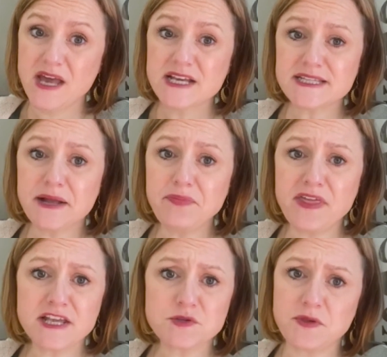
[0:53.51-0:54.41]
Some
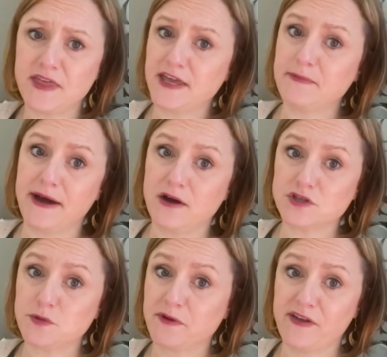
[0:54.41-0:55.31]
things we think about
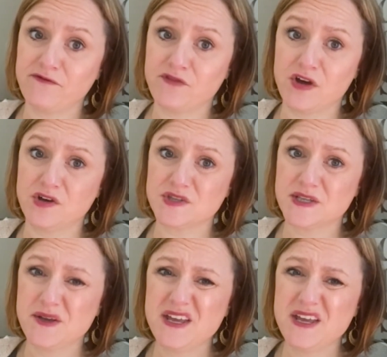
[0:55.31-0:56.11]
to prevent falls